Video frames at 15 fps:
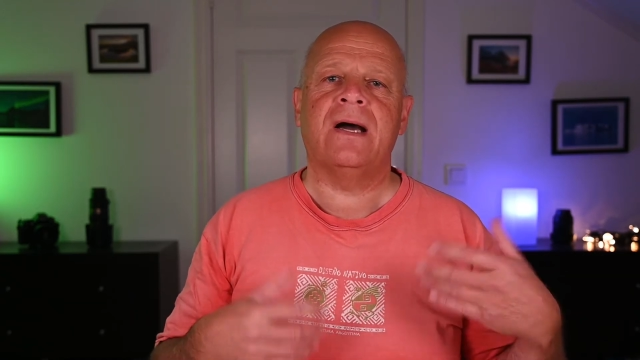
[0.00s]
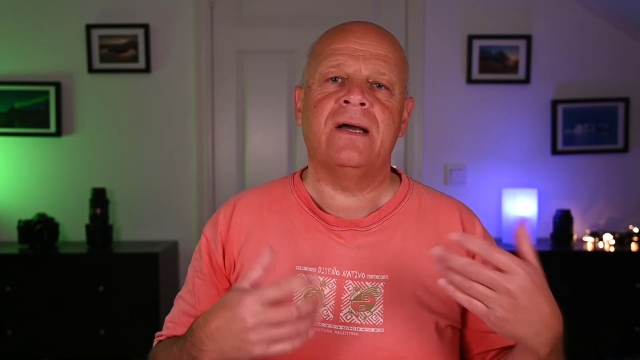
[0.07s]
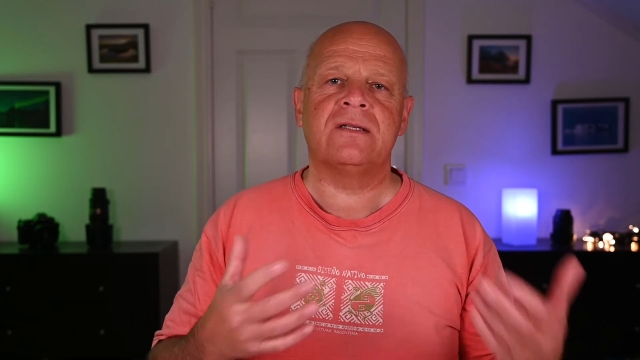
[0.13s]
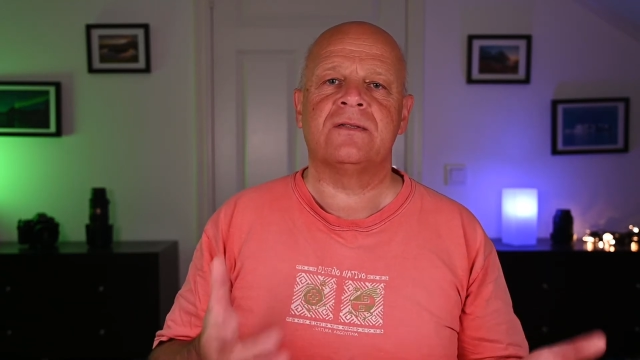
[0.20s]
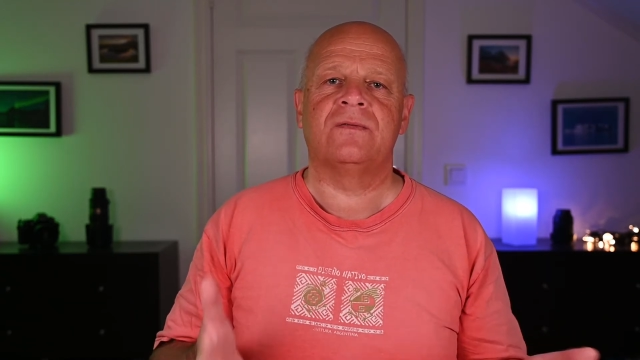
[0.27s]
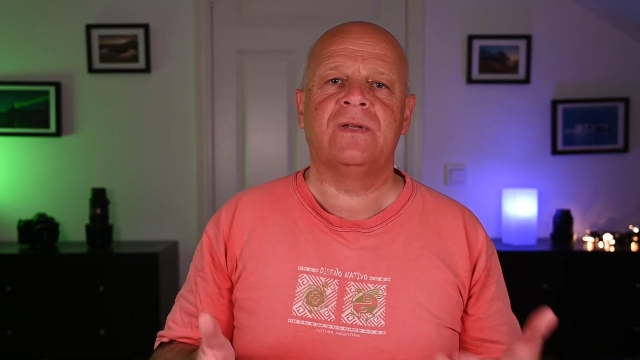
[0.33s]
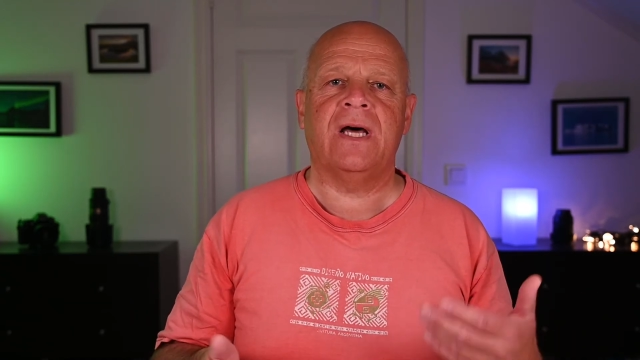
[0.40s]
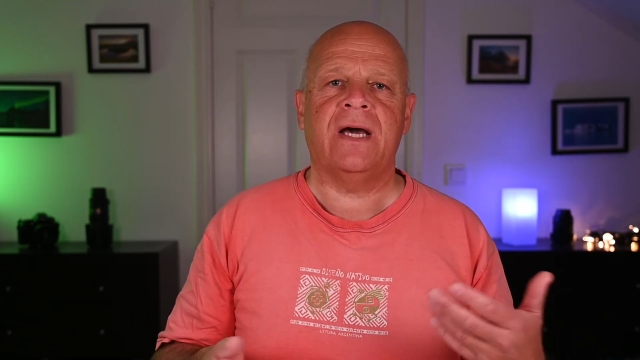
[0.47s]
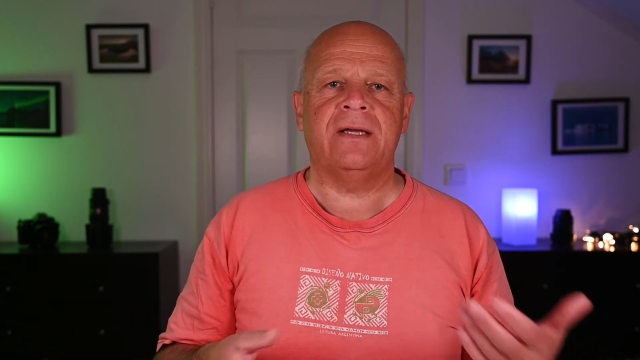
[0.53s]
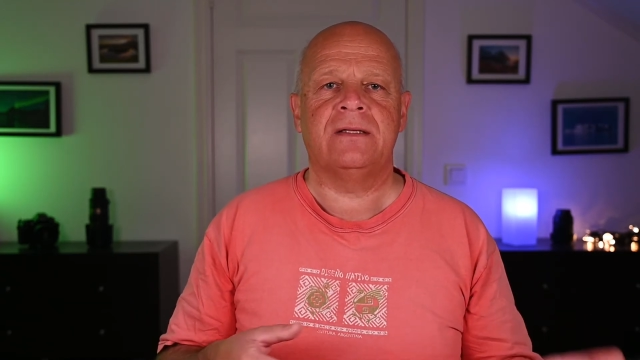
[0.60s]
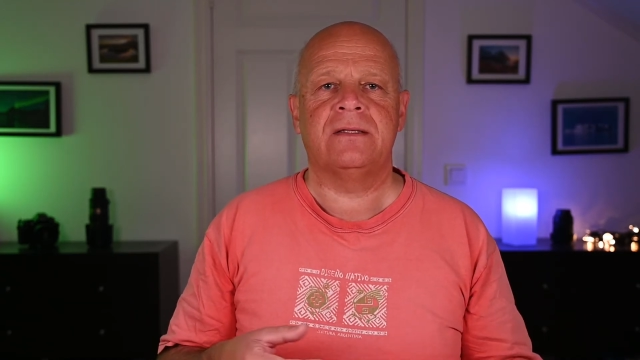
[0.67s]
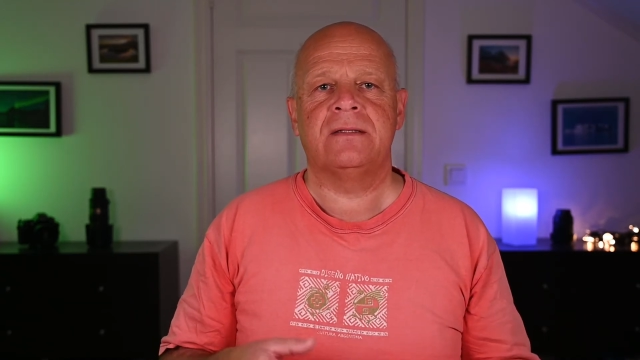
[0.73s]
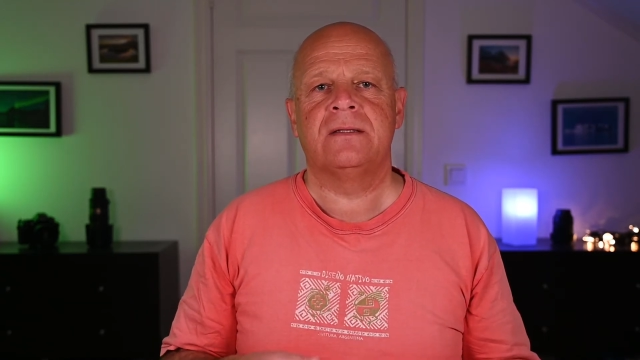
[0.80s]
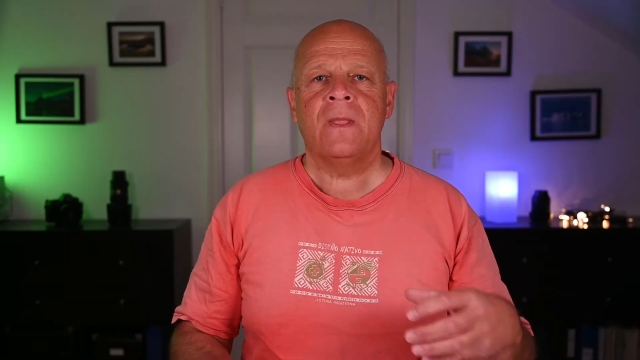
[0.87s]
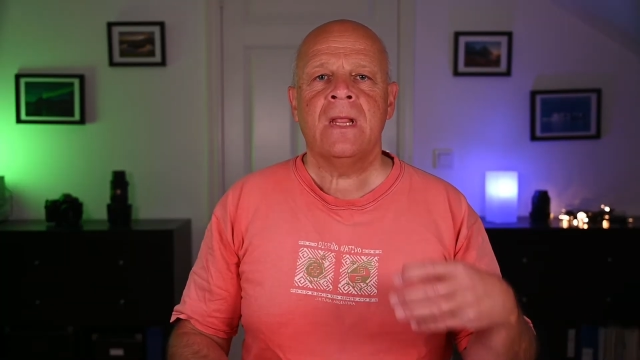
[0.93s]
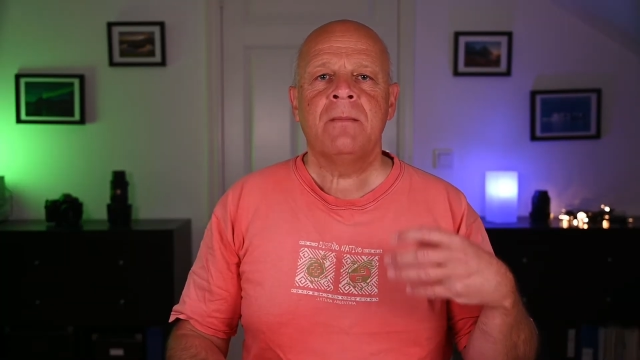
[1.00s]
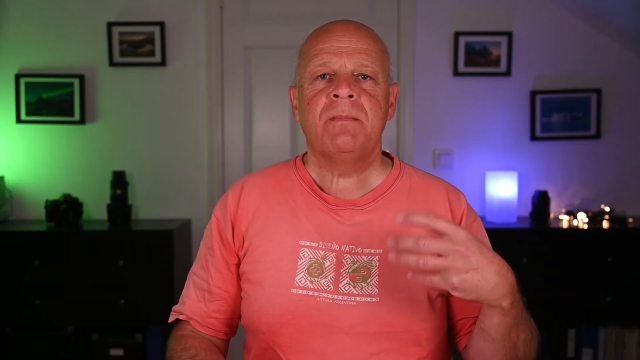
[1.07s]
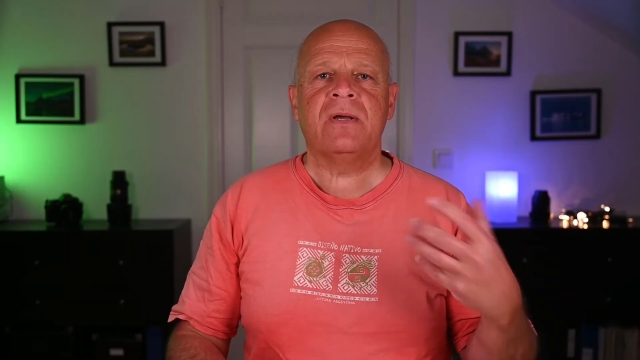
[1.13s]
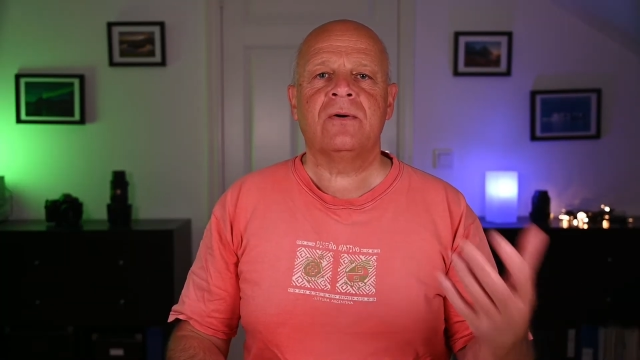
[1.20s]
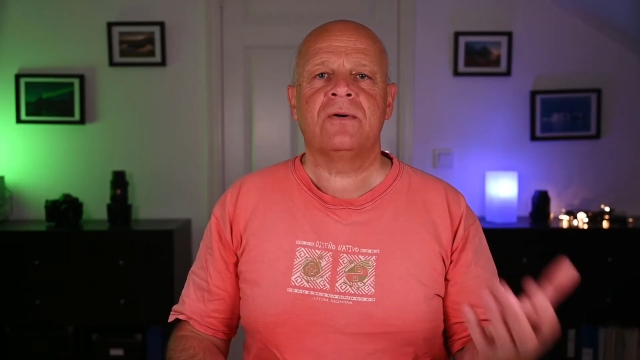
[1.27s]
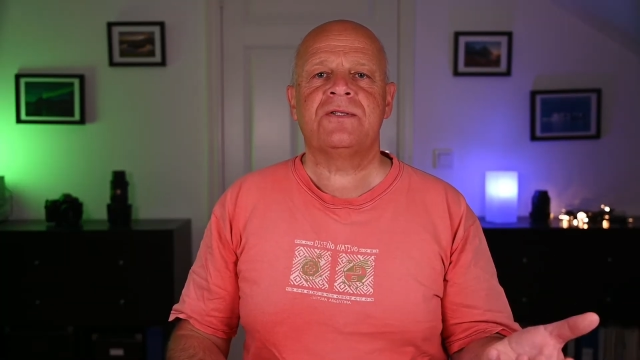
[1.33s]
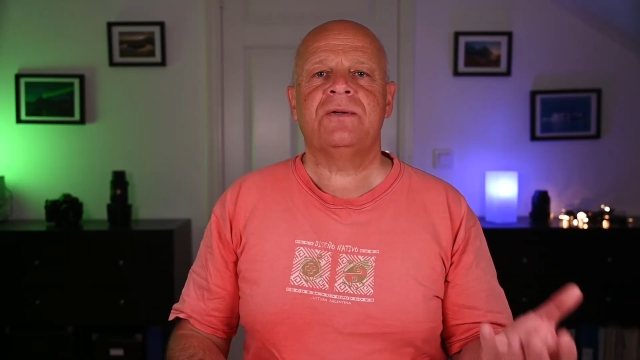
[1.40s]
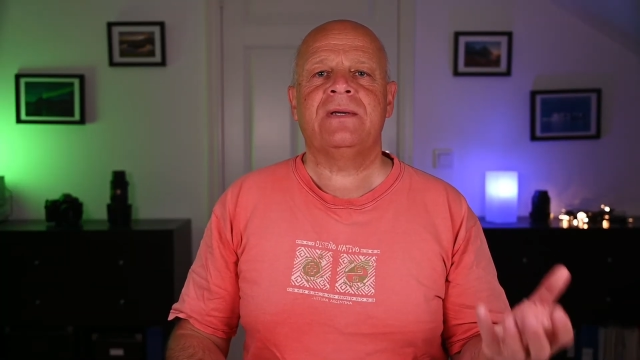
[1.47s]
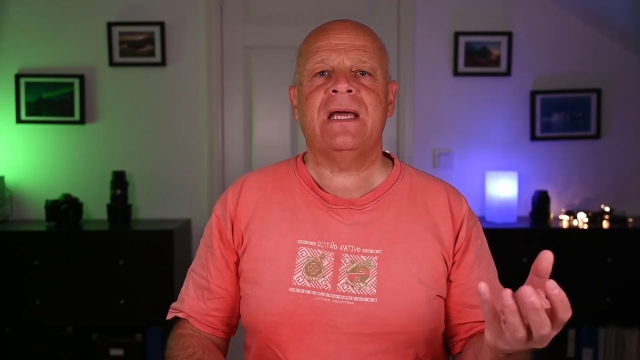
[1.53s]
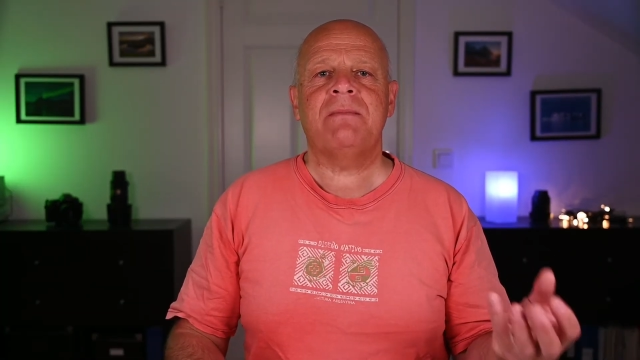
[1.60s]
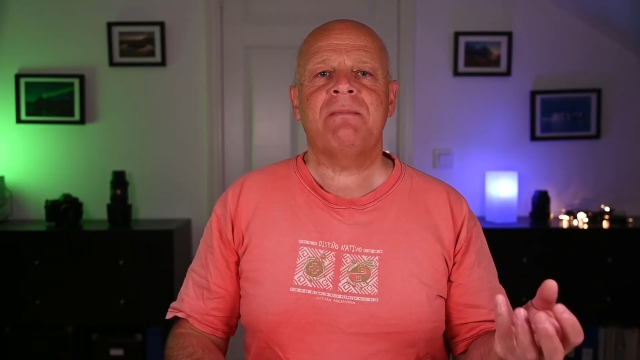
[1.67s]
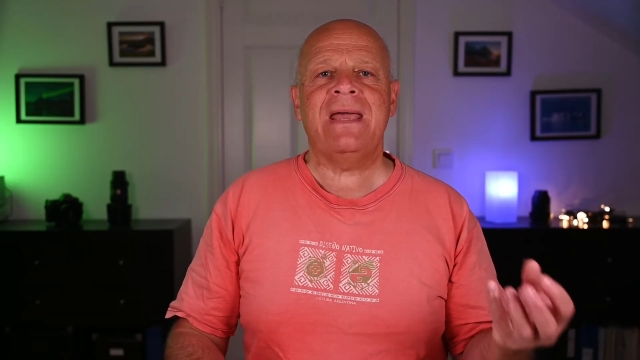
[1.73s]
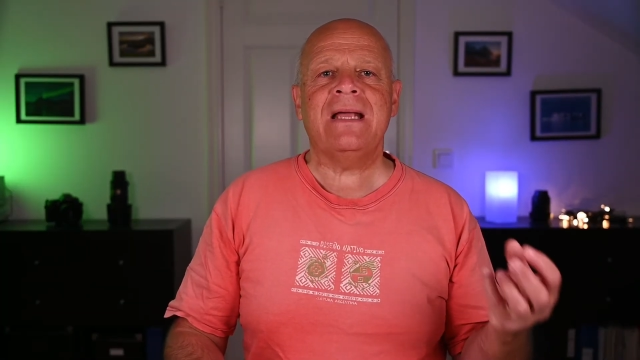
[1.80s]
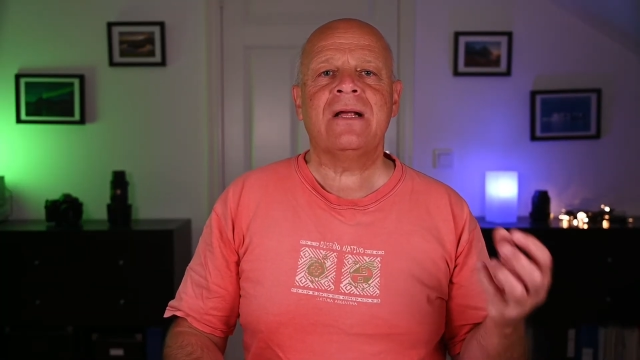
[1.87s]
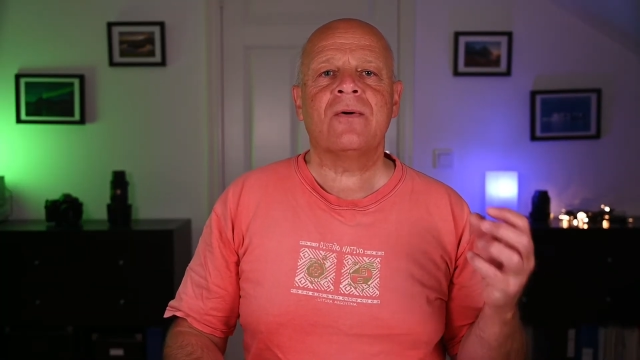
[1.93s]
of light. Because you can make